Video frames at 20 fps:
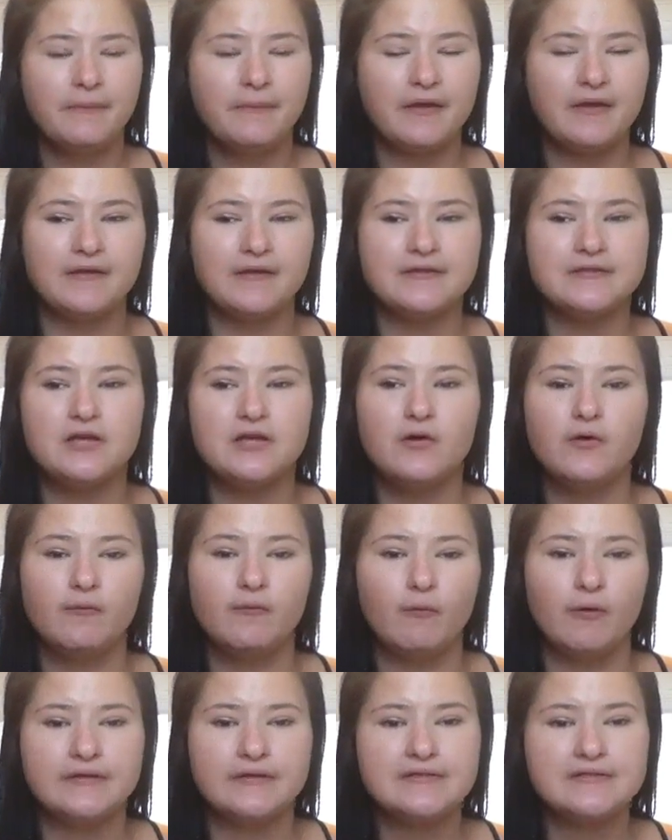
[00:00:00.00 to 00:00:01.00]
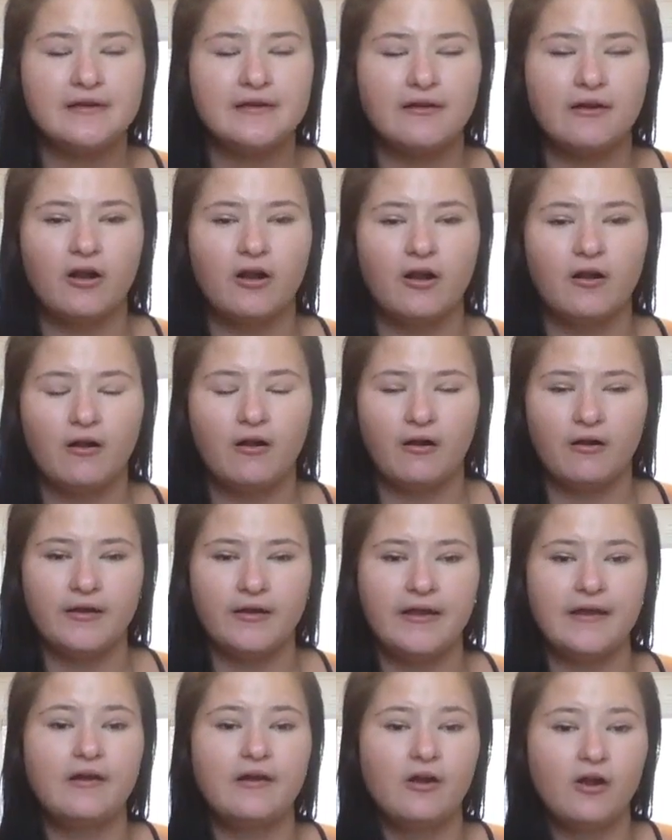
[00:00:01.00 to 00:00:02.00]
because no one wants to hurt
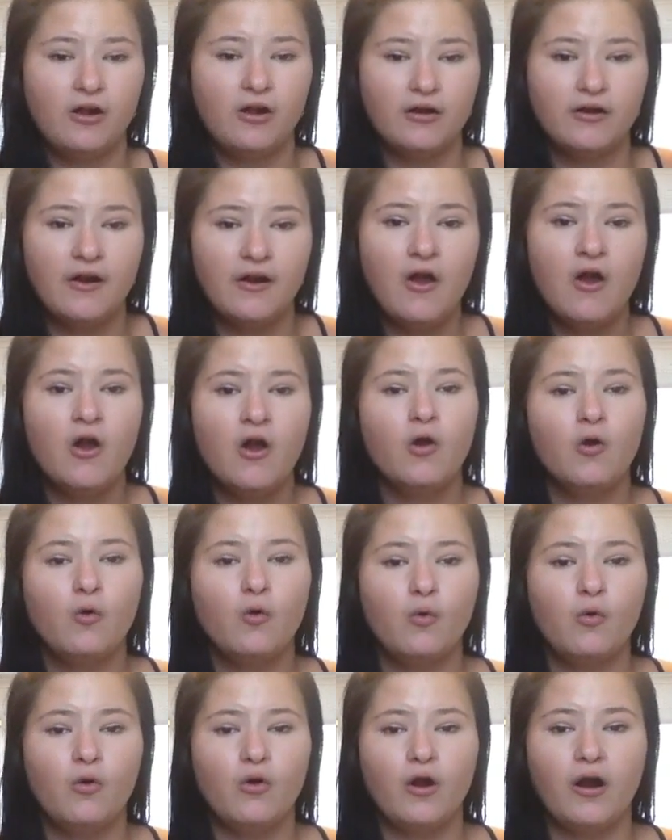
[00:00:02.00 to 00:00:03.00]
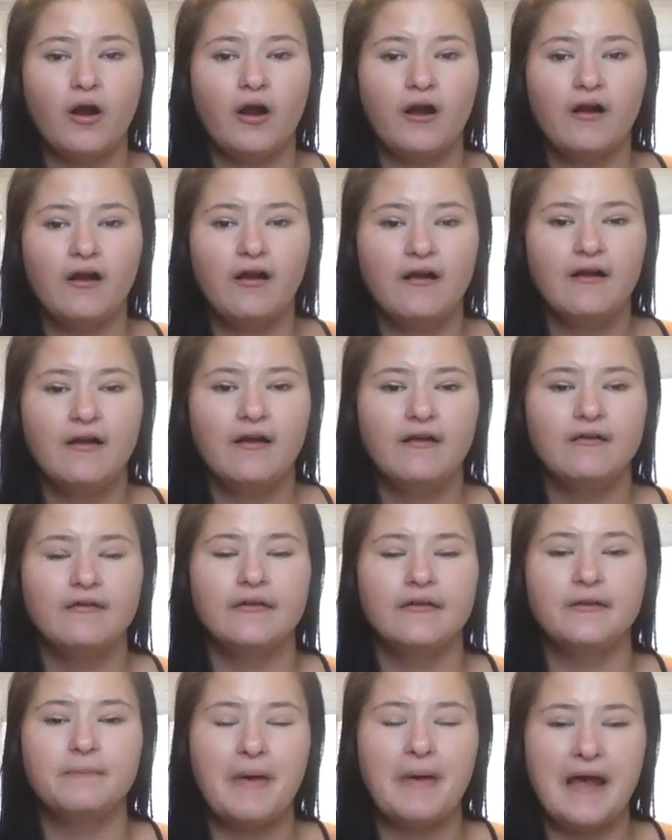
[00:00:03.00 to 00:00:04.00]
or get hurt or
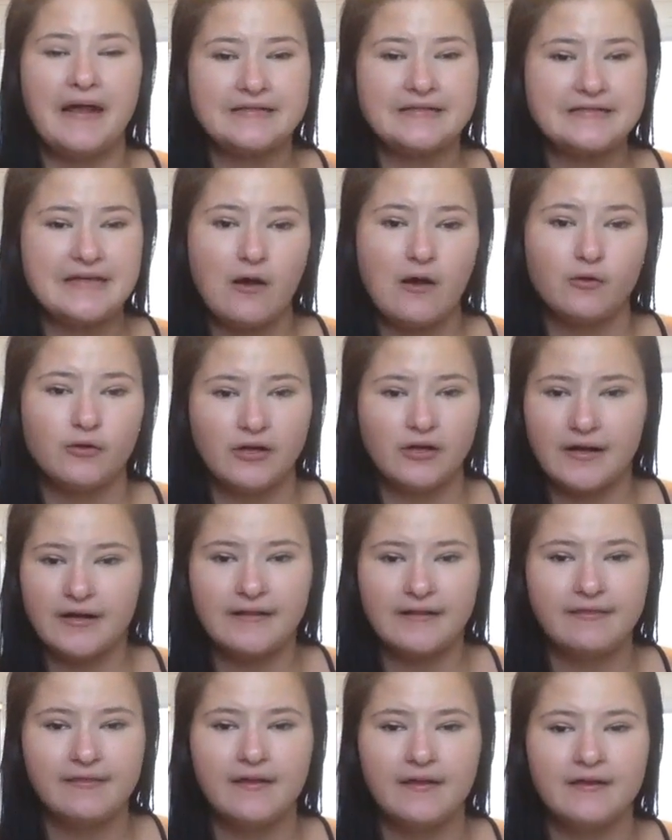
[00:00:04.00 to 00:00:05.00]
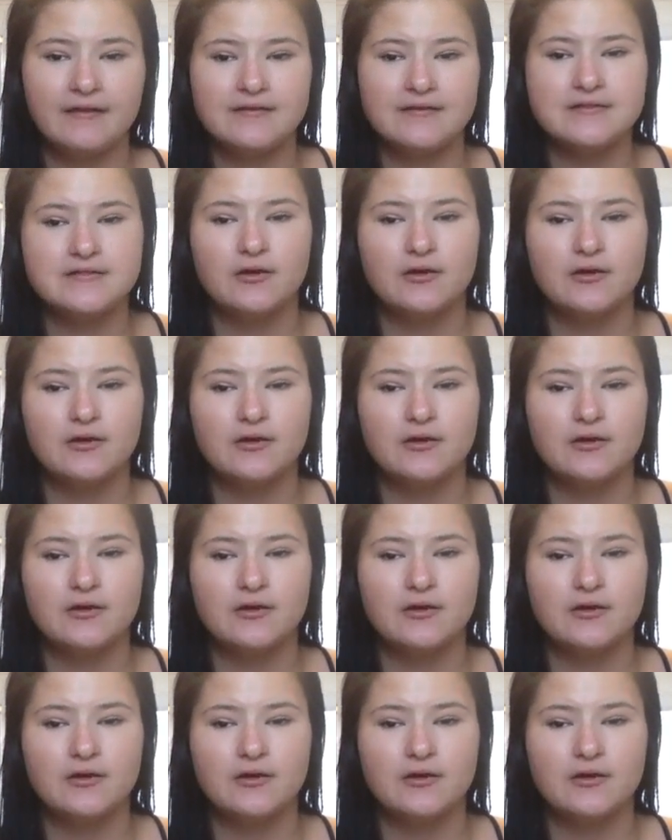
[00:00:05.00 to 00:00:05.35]
like pass out or anything.